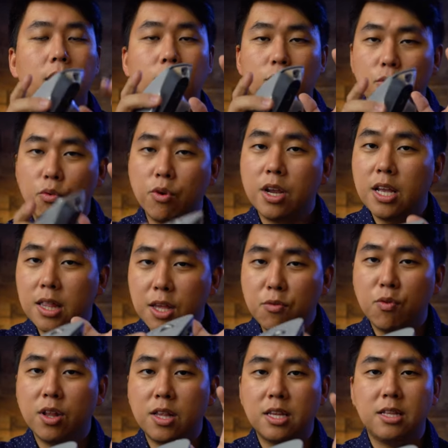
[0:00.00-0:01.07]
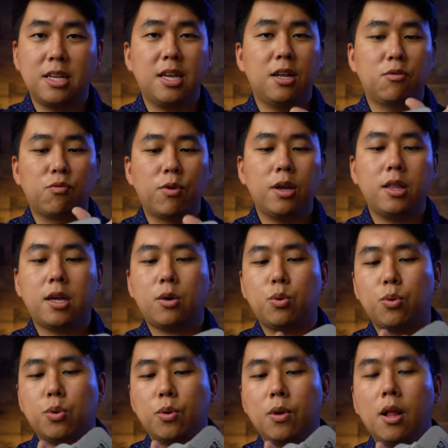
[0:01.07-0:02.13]
Really, really neat, really
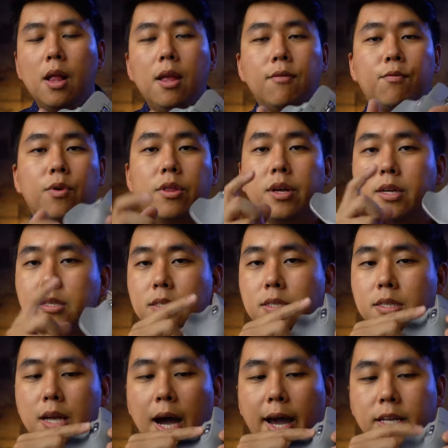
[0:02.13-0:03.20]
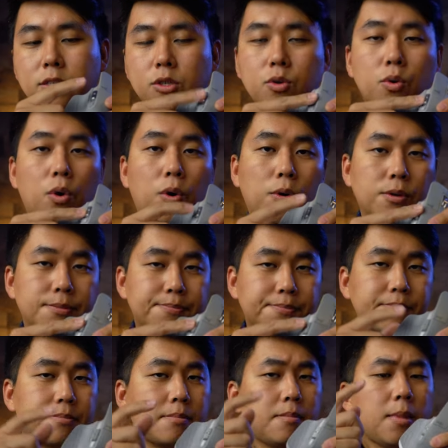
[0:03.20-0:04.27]
cool. For the side scroll,
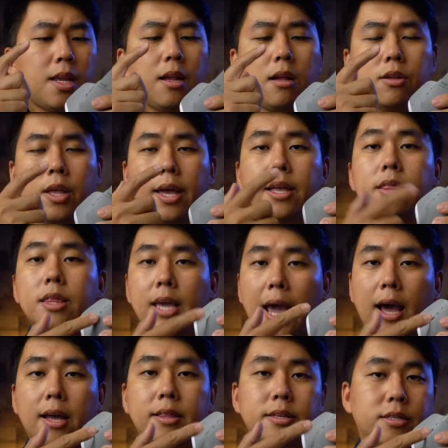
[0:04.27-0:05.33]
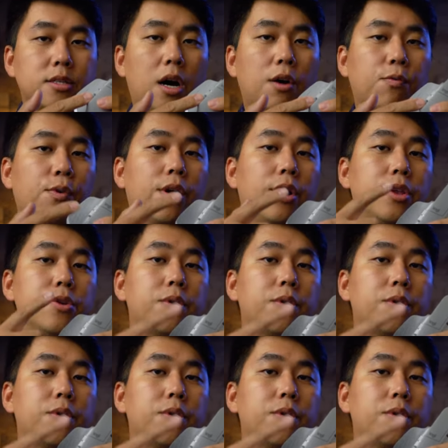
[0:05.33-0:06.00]
in the, in the software, you